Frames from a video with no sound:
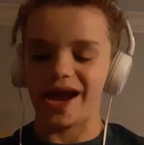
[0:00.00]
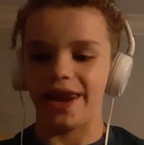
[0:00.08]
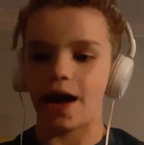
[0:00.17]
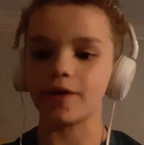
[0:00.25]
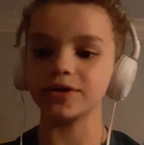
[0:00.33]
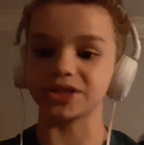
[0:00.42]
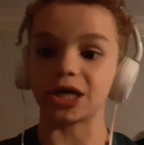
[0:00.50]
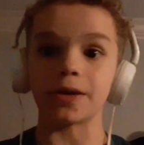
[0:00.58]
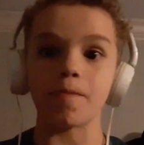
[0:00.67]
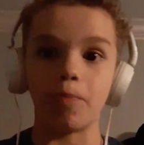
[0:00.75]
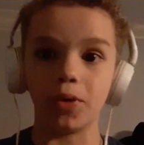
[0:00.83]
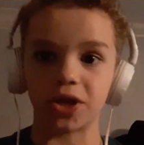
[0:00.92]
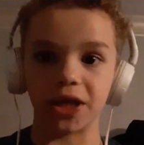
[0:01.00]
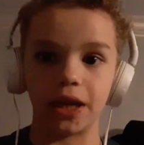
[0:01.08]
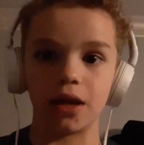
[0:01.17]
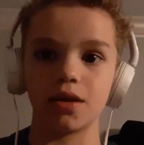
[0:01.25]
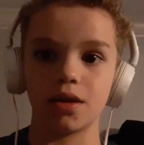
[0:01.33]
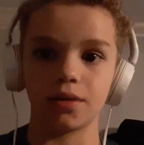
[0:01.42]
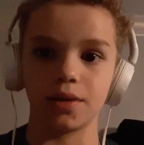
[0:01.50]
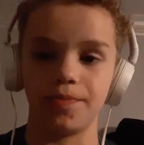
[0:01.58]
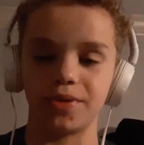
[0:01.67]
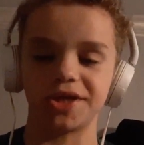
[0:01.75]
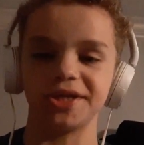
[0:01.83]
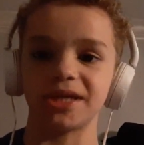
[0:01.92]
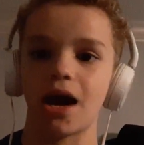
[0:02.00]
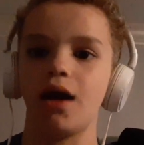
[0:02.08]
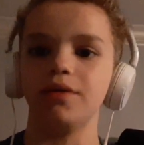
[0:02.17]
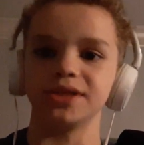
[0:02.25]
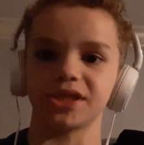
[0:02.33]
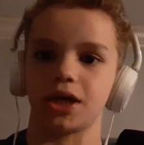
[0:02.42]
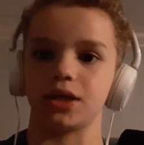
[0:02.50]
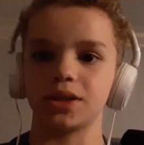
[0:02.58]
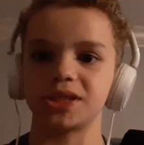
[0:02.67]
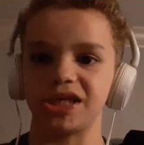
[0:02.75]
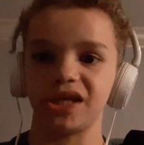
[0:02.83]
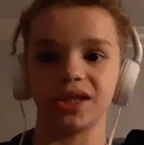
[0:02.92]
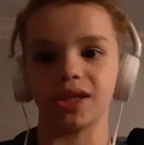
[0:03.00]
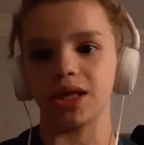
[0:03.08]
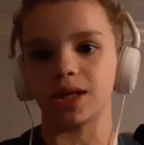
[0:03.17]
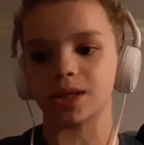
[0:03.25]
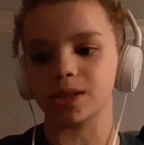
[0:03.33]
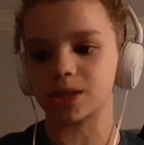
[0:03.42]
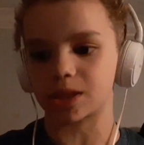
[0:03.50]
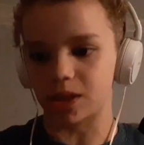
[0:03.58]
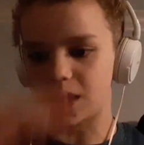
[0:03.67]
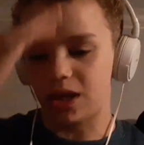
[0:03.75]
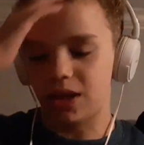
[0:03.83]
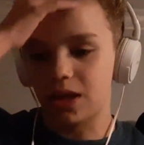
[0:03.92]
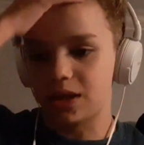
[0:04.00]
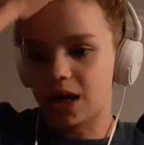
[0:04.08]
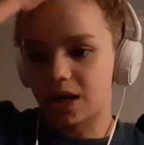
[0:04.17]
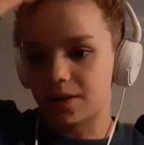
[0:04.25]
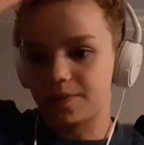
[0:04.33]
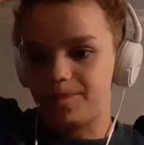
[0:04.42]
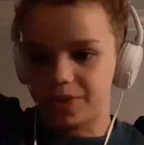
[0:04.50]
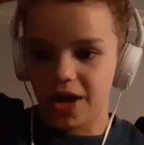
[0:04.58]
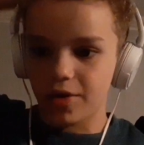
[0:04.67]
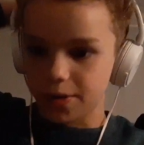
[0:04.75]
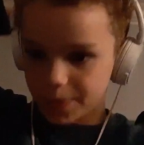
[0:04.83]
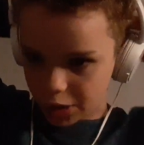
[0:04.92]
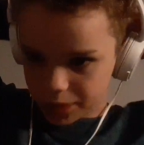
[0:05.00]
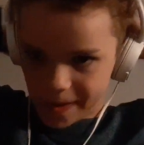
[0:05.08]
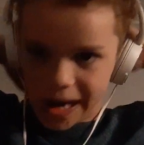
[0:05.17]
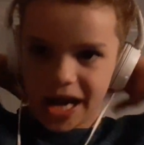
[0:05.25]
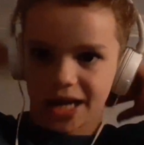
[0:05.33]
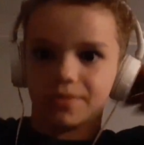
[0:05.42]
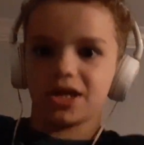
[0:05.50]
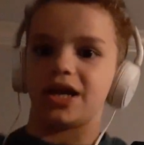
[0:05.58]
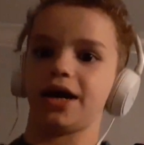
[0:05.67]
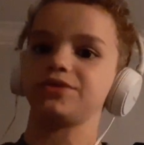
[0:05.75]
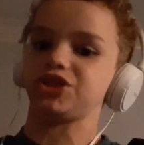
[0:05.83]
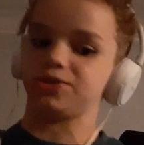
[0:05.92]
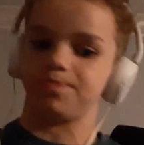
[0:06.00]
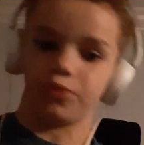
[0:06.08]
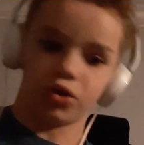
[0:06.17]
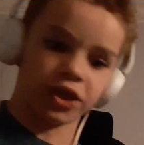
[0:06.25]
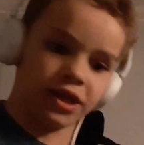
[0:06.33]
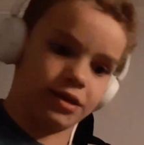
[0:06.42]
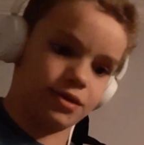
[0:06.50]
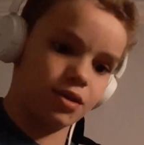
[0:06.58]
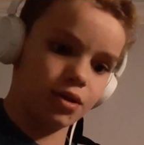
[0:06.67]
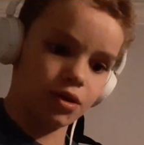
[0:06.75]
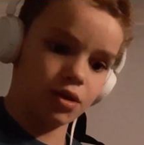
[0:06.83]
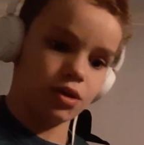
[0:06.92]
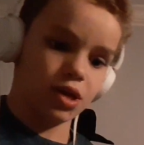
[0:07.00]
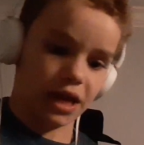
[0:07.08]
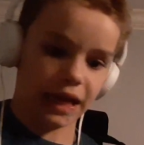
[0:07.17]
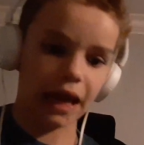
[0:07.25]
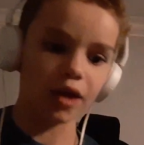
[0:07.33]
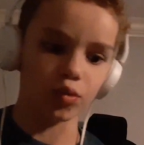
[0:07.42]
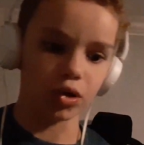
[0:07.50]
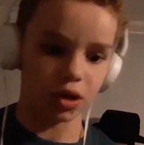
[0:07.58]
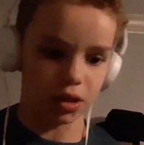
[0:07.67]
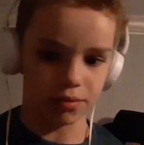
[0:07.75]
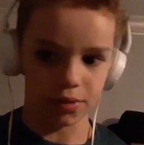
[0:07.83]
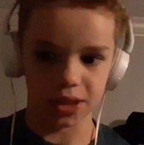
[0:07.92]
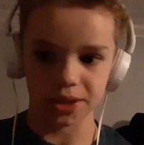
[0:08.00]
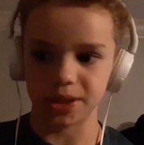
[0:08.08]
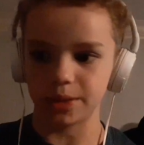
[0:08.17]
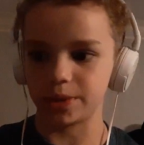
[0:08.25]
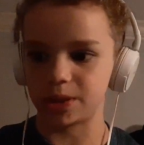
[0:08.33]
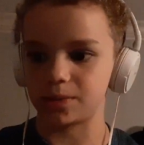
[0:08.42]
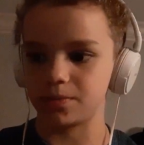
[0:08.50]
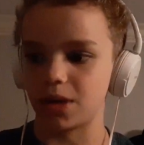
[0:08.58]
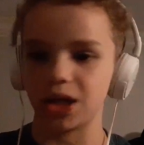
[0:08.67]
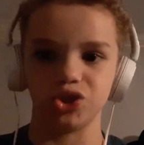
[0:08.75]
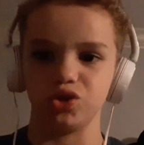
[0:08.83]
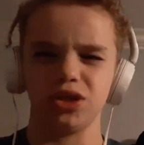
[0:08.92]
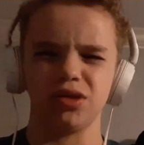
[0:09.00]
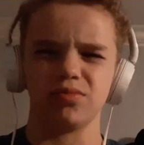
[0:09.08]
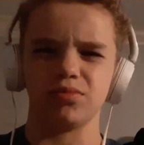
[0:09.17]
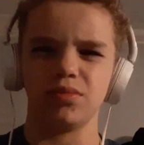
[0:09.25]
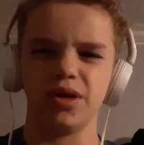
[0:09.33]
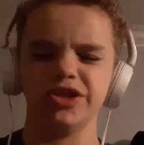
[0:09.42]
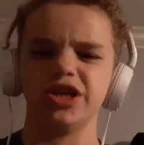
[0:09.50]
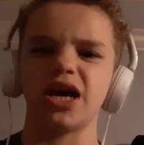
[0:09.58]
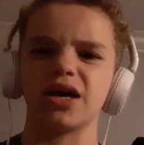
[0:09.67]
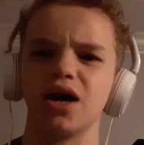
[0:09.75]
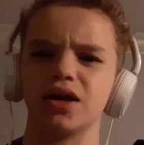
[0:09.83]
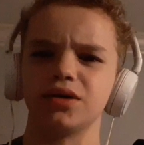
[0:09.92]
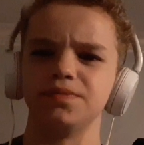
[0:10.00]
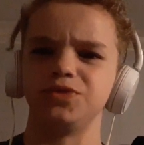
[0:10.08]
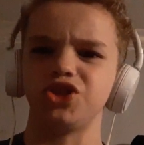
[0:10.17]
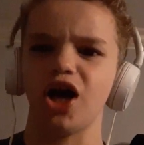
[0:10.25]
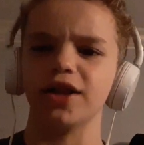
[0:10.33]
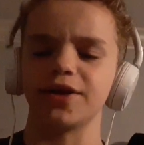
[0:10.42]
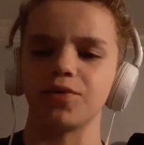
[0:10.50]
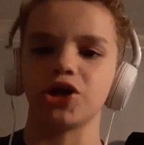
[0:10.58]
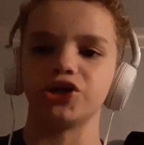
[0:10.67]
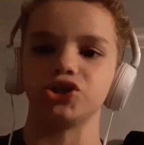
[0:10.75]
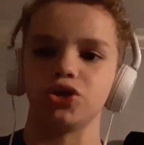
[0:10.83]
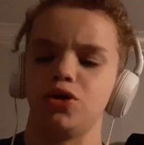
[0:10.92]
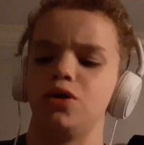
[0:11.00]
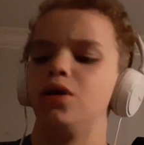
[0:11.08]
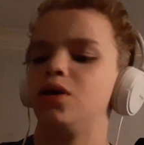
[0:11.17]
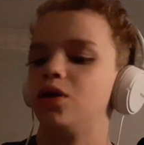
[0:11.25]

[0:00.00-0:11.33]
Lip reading: And I was like booking it because I was like seeing things, and then like they were both behind me, and I was just booking it. And I won because it was my dream. And then I got a Jolly Rancher,